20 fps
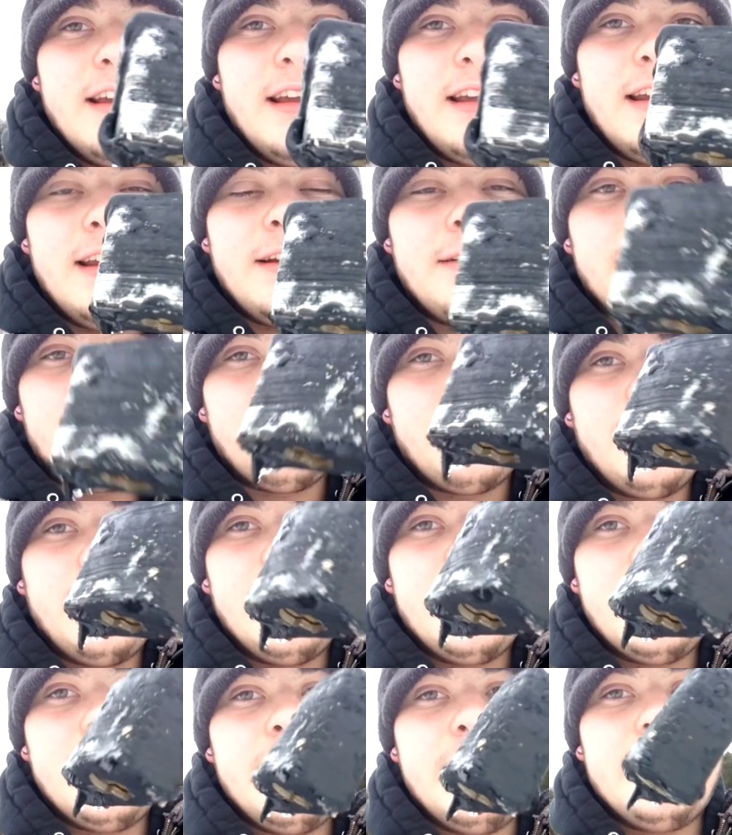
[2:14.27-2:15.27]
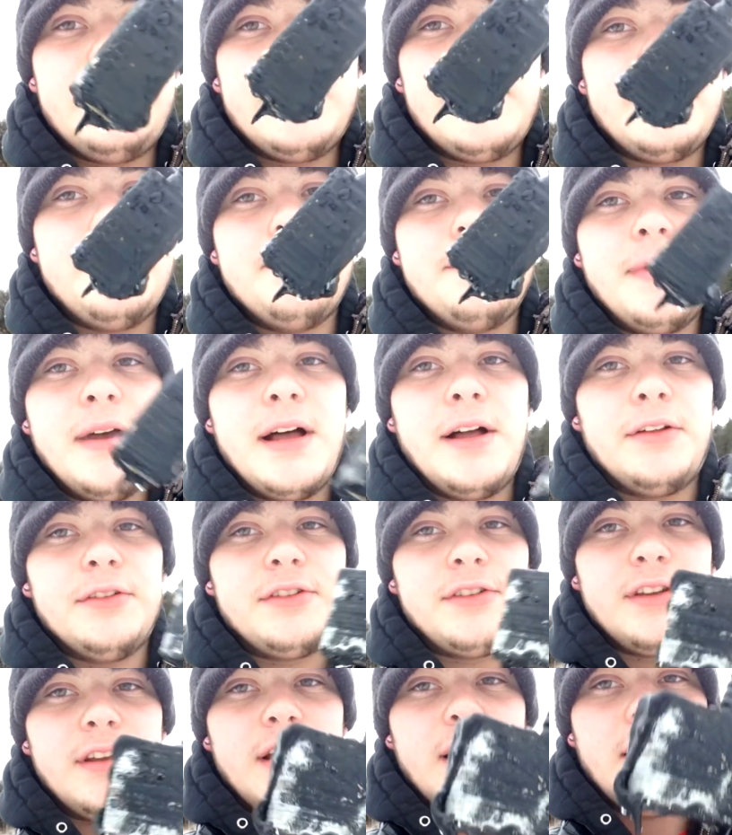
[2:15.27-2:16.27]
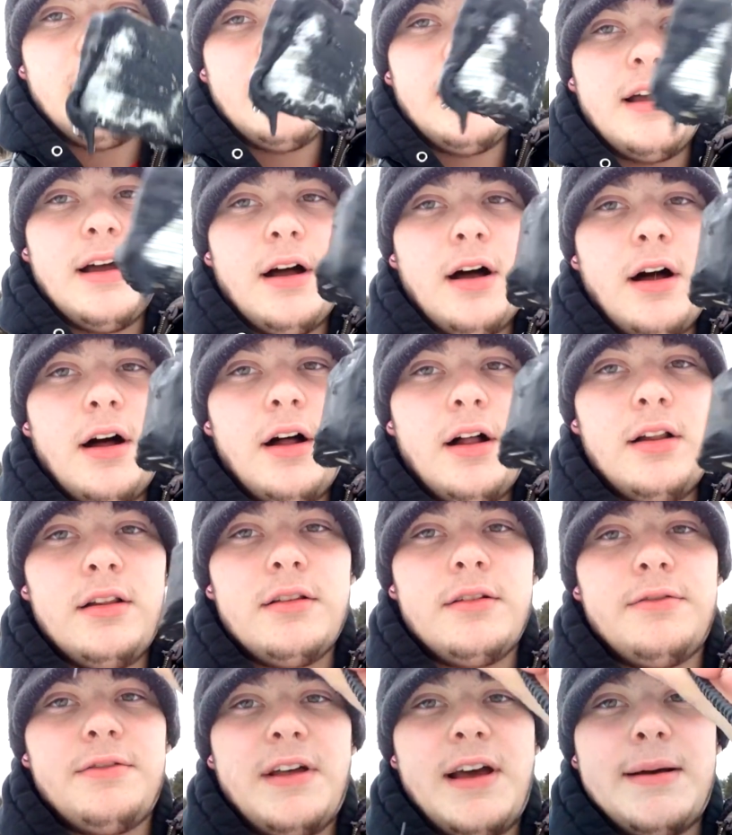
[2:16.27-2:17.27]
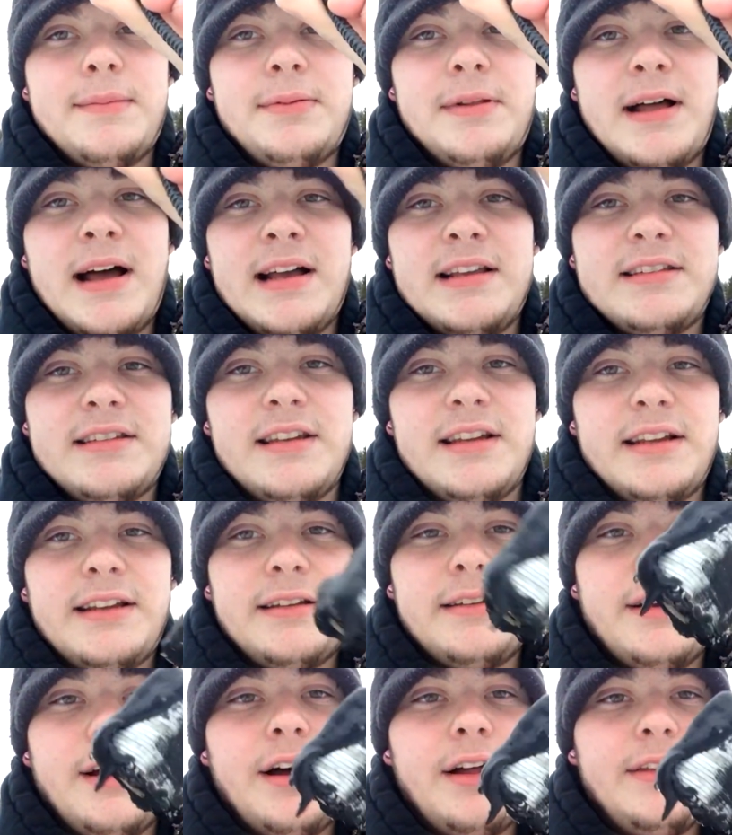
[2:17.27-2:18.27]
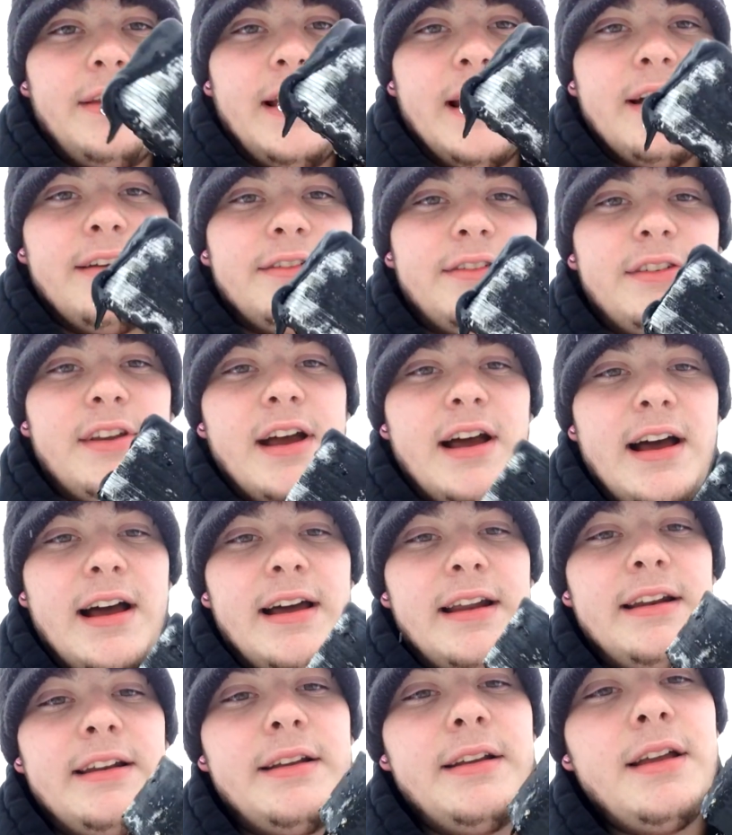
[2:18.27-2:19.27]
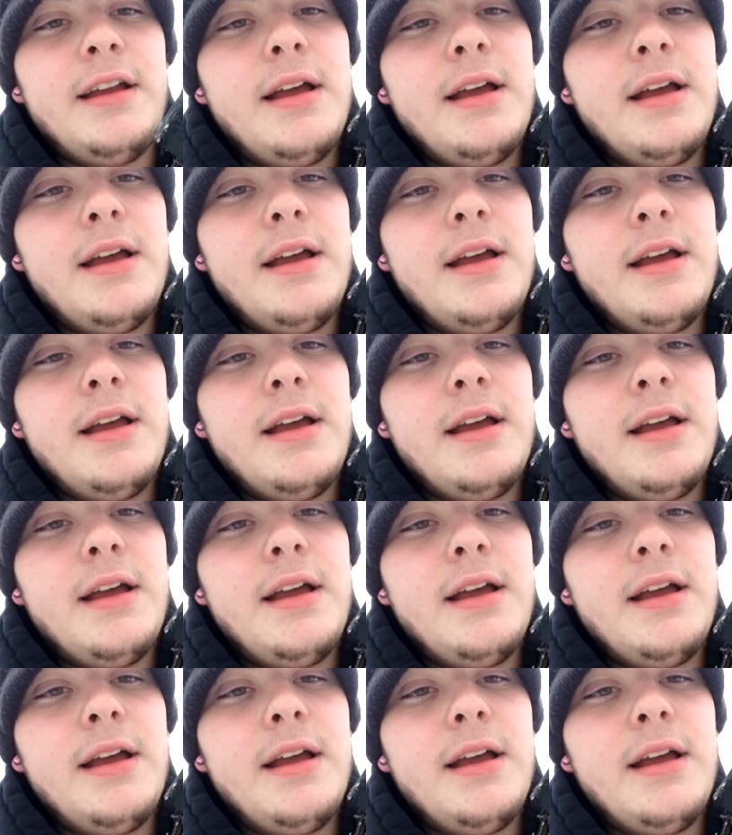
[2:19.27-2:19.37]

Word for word: it really did melt all of that plastic on the outside.